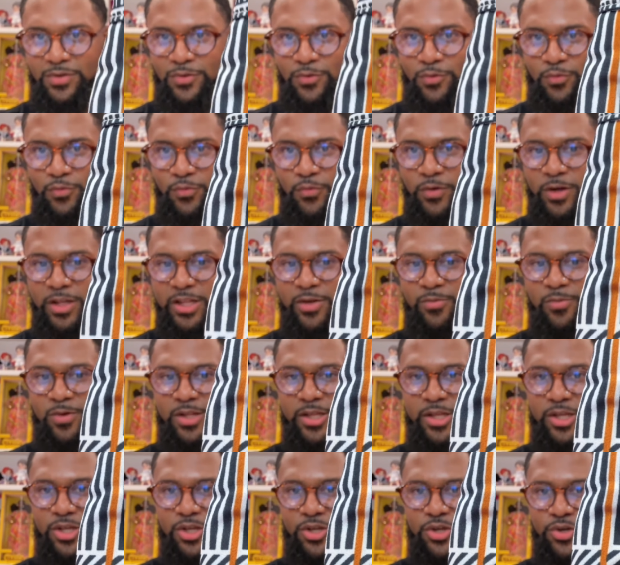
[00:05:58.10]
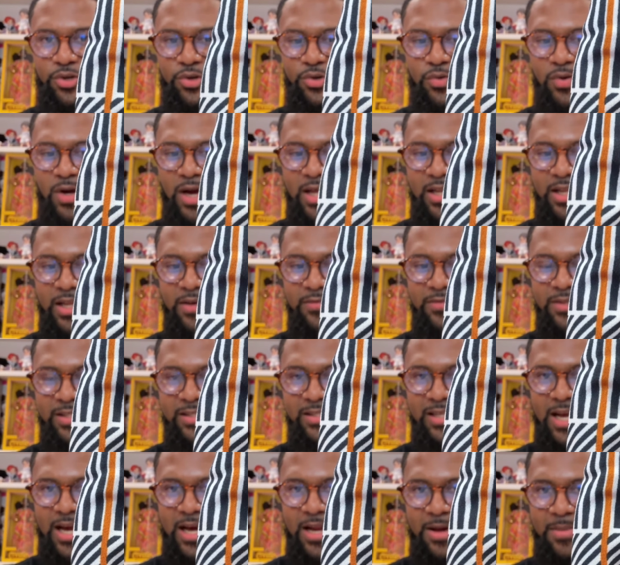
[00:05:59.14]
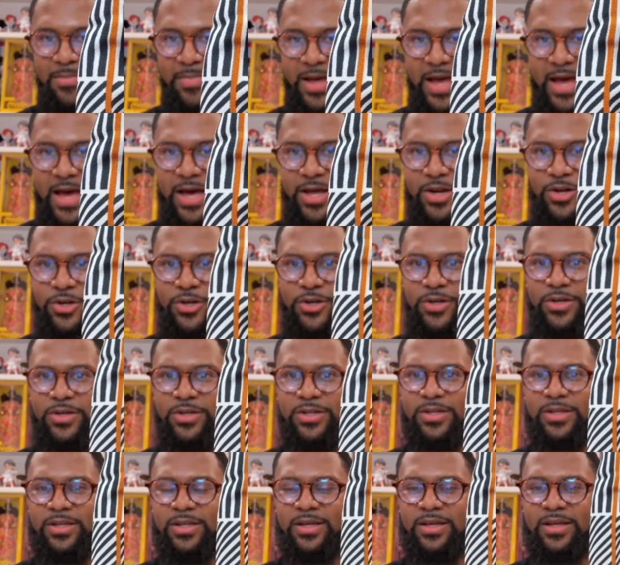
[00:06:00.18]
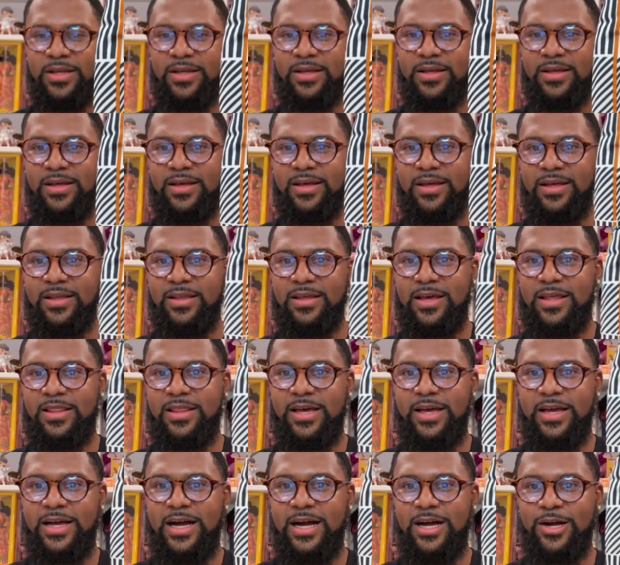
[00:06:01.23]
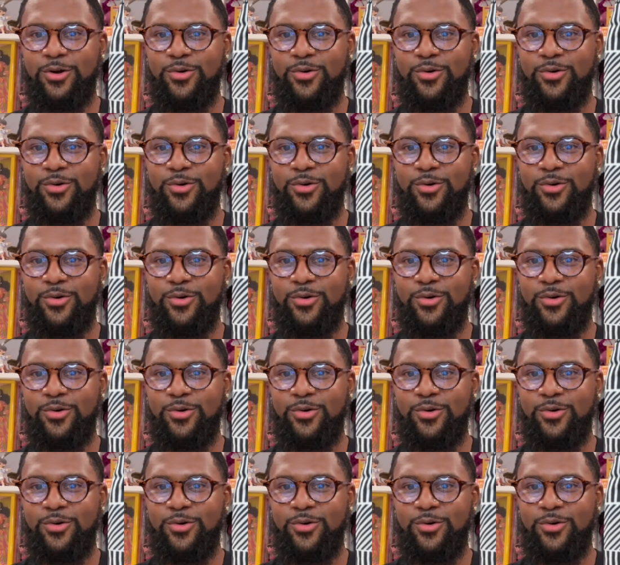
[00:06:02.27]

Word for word: Really, really cute. I love this kind of pattern that they got